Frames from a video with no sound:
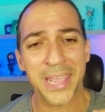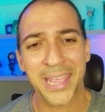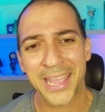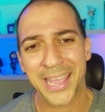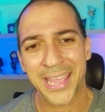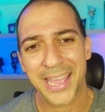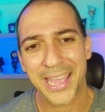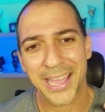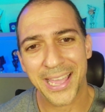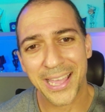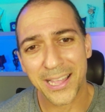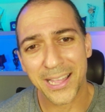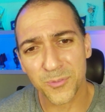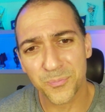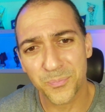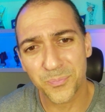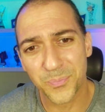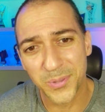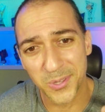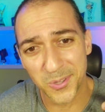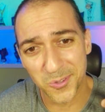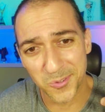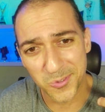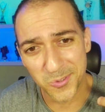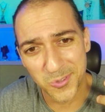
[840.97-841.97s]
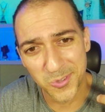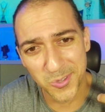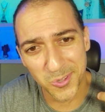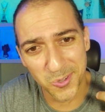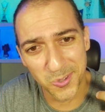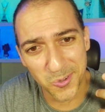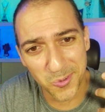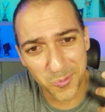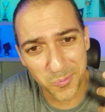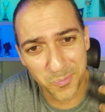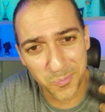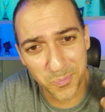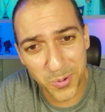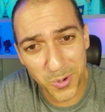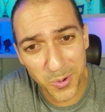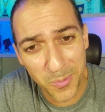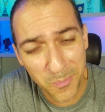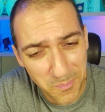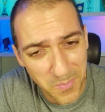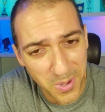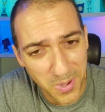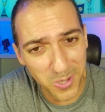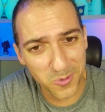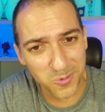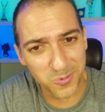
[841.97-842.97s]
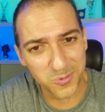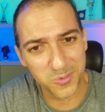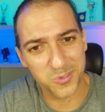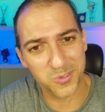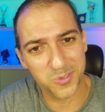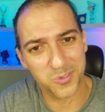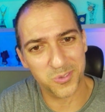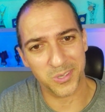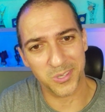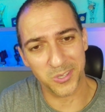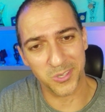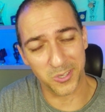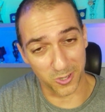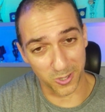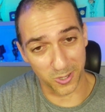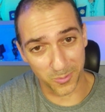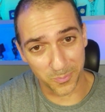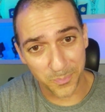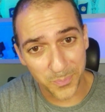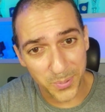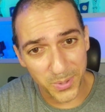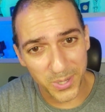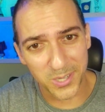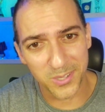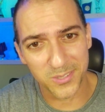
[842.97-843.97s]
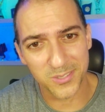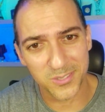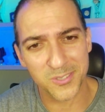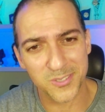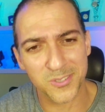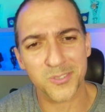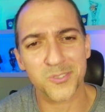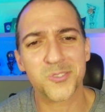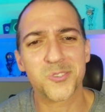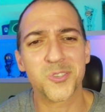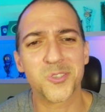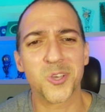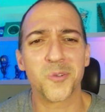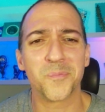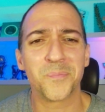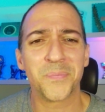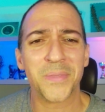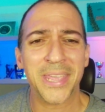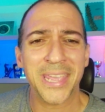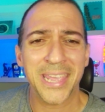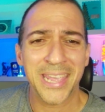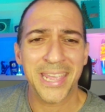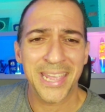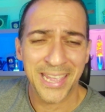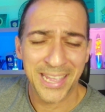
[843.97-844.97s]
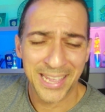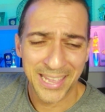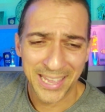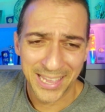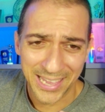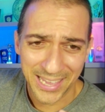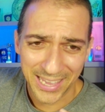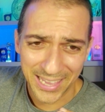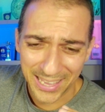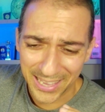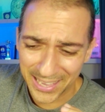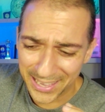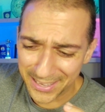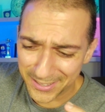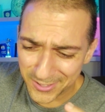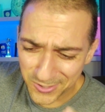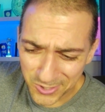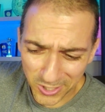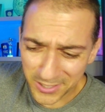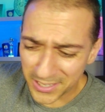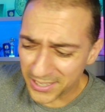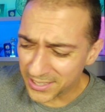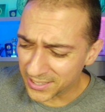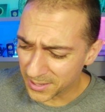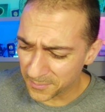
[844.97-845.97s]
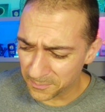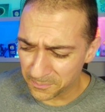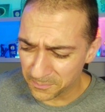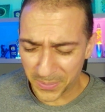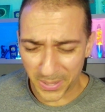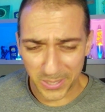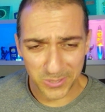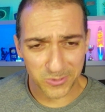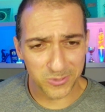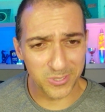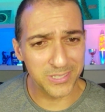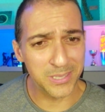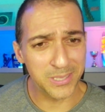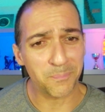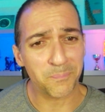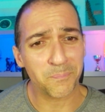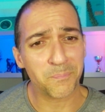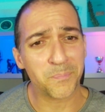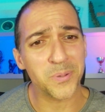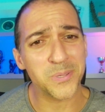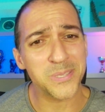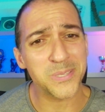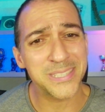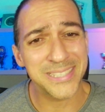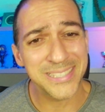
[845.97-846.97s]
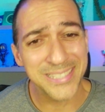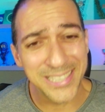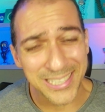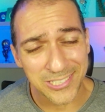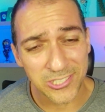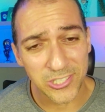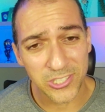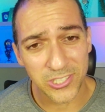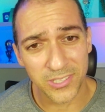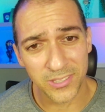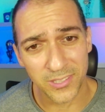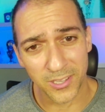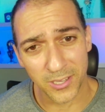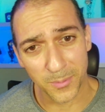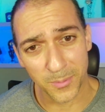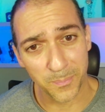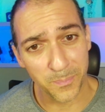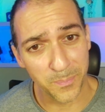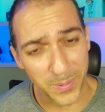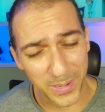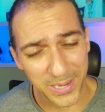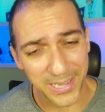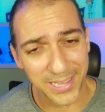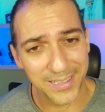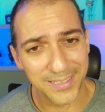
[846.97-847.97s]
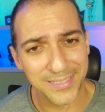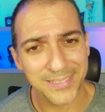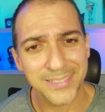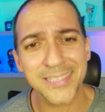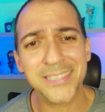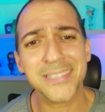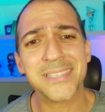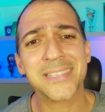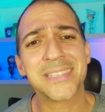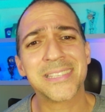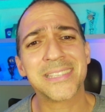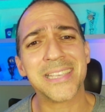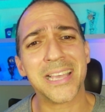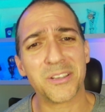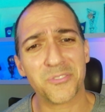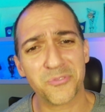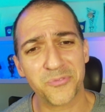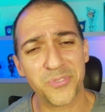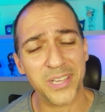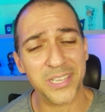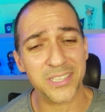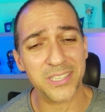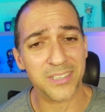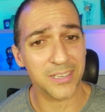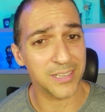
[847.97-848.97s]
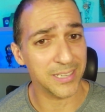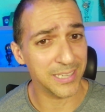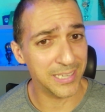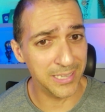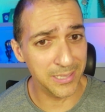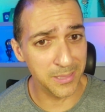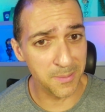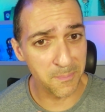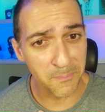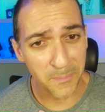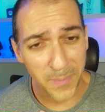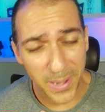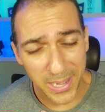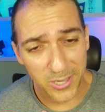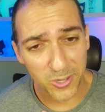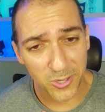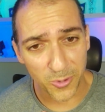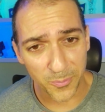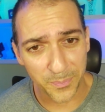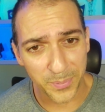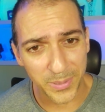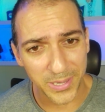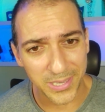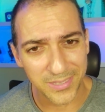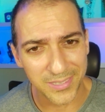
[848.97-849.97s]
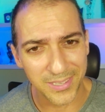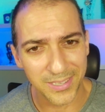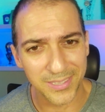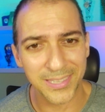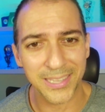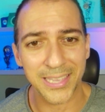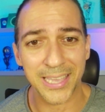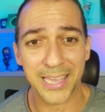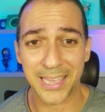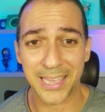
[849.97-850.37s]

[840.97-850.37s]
help you to promote your pawns. So talking about the positional play, this Saavedra, in my opinion,